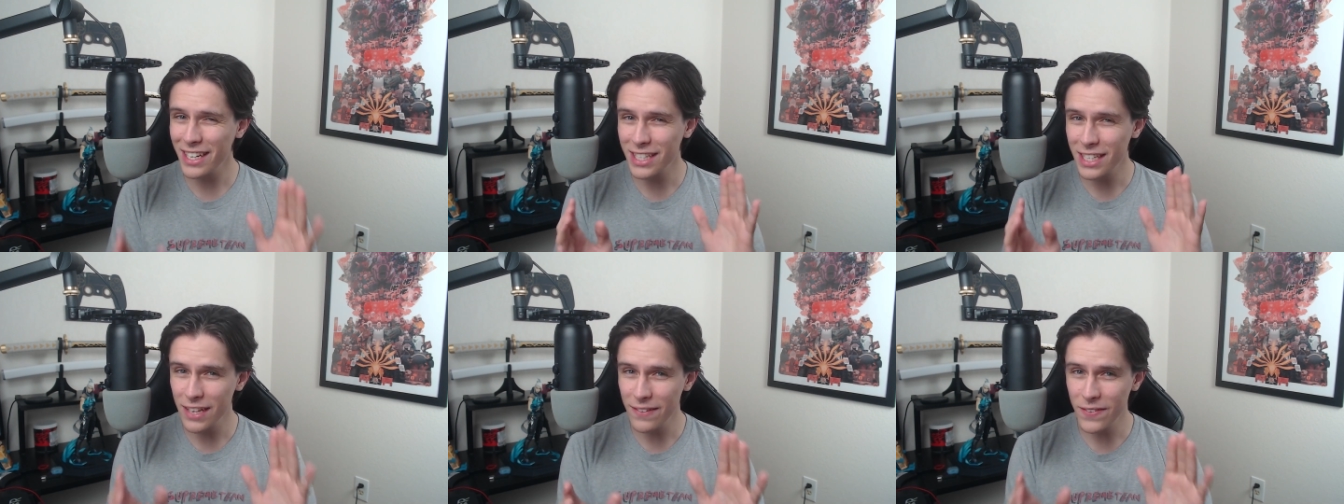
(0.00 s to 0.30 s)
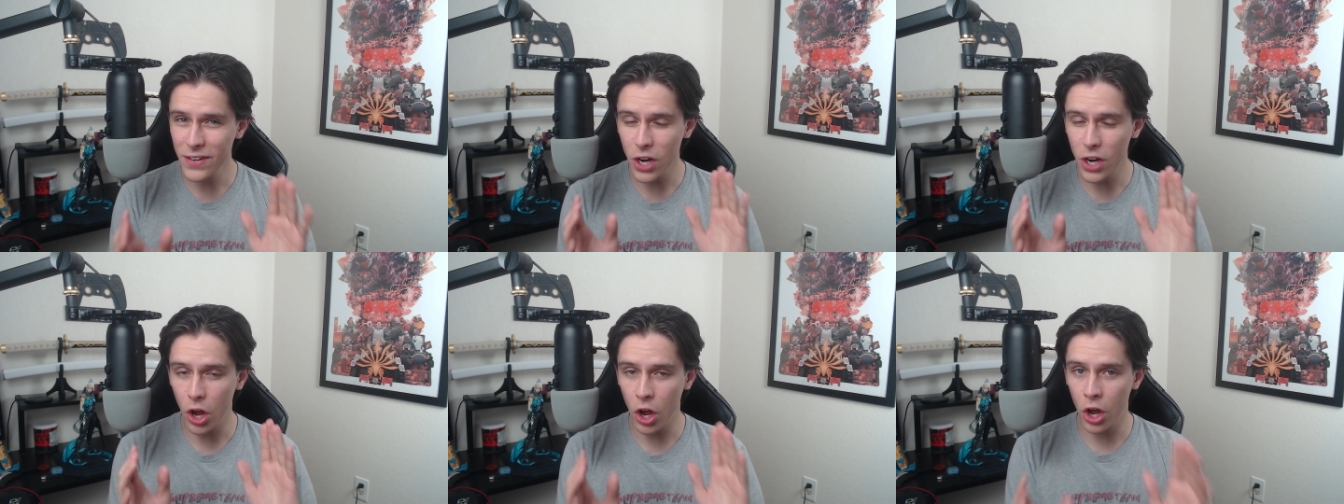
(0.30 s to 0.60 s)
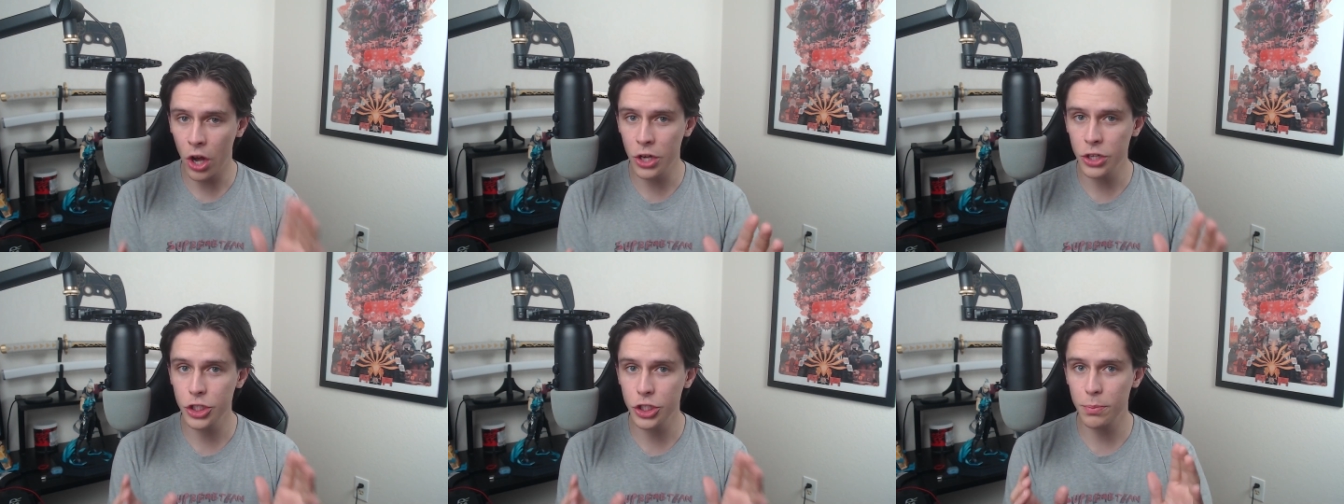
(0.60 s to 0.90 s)
give it
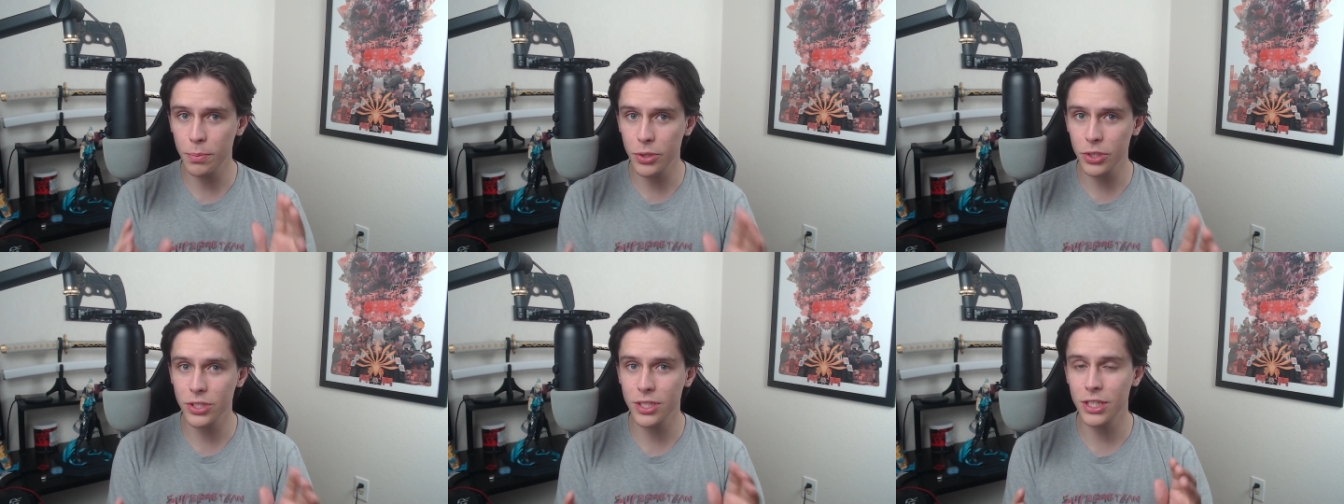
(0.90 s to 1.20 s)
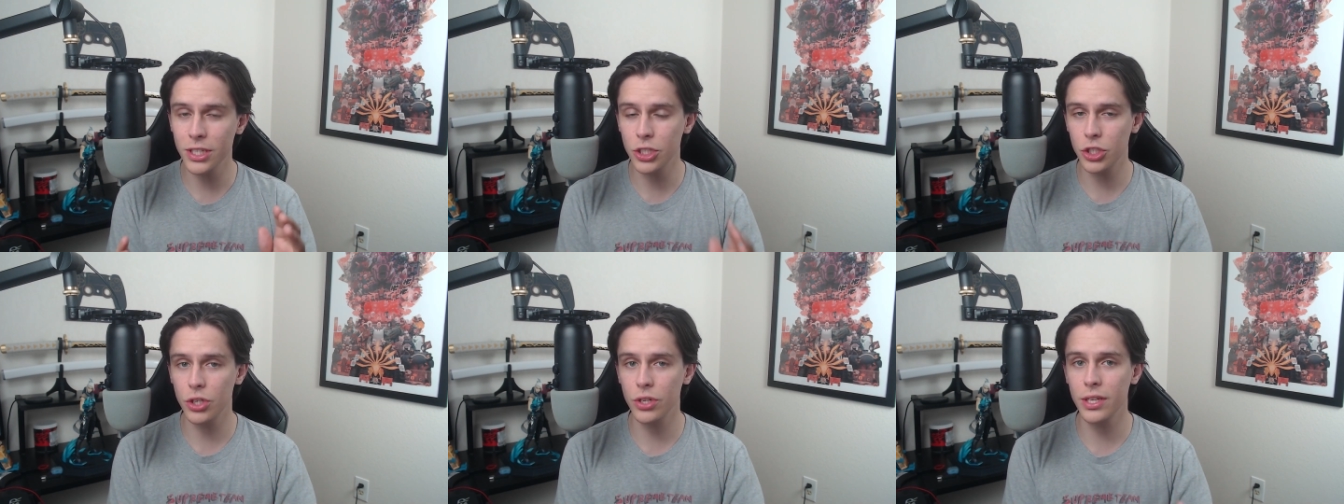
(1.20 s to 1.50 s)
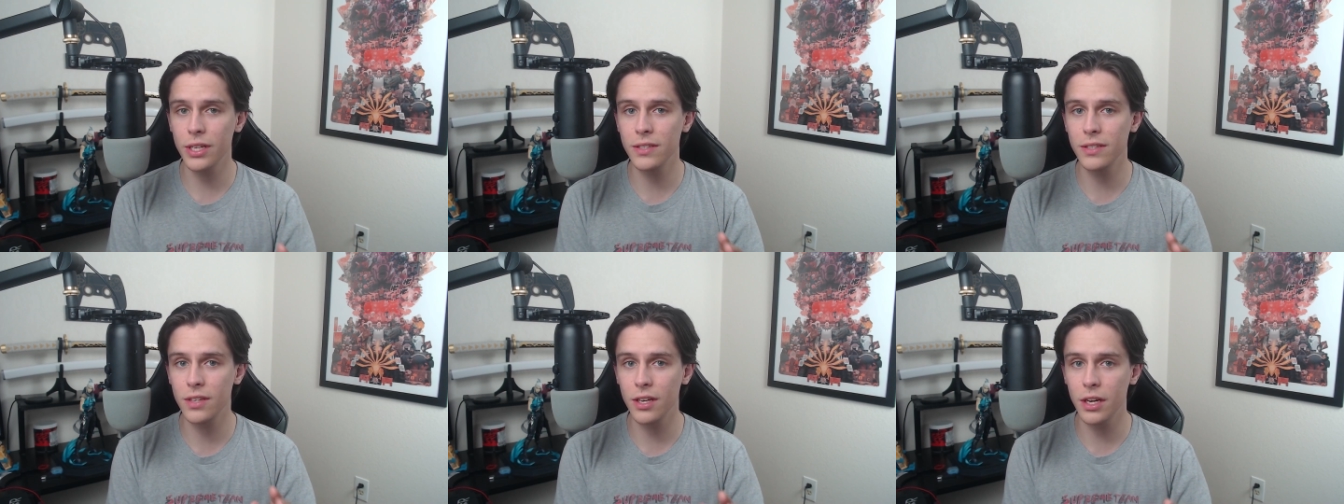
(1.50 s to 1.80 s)
100% sure that
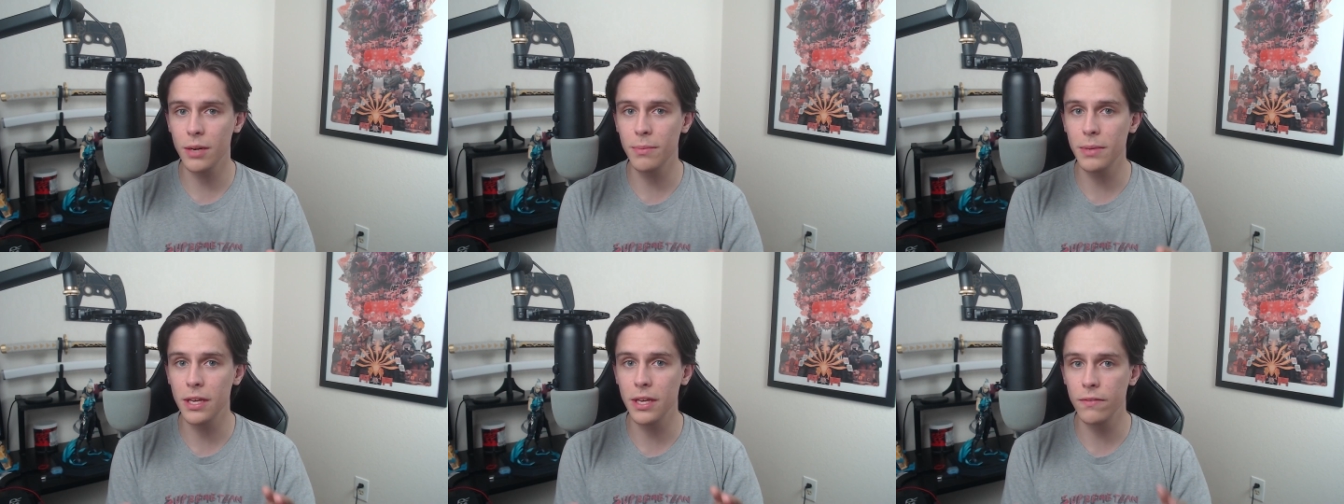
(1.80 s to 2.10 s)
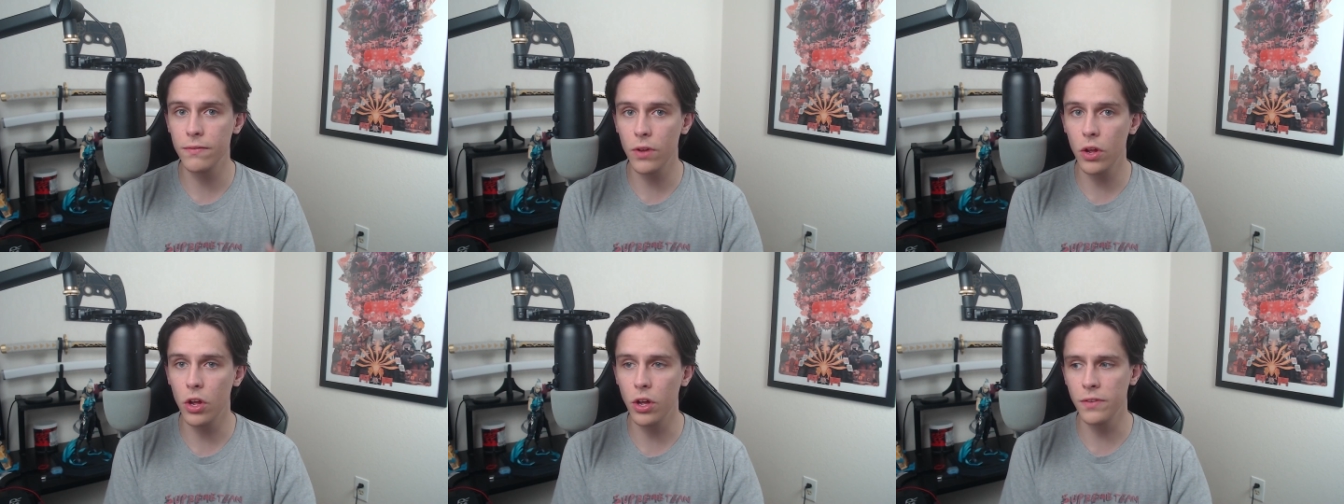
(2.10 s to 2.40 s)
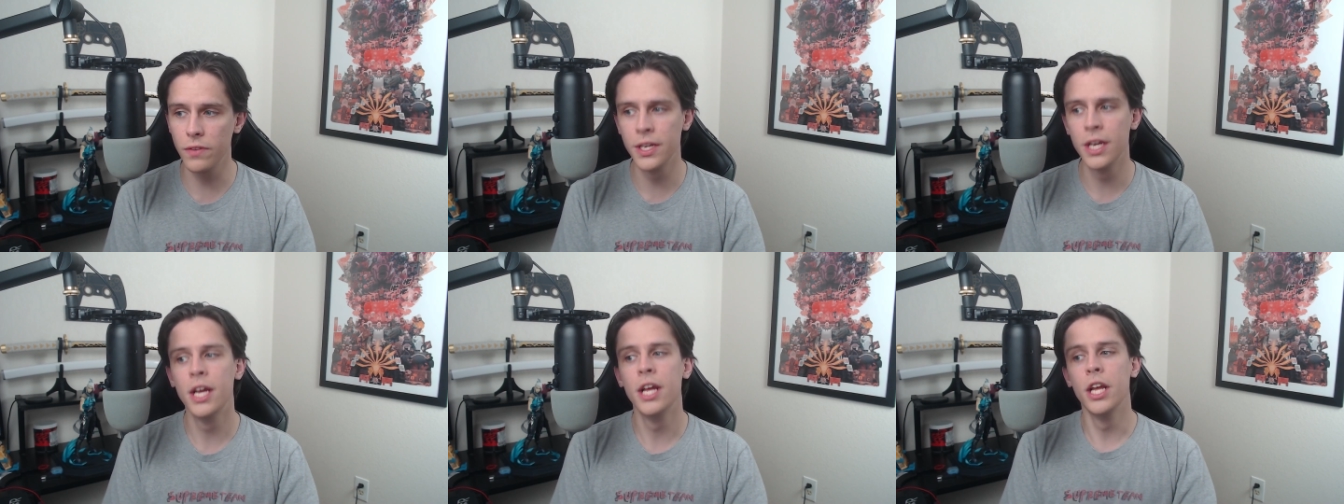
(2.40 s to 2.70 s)
it's going to be involved,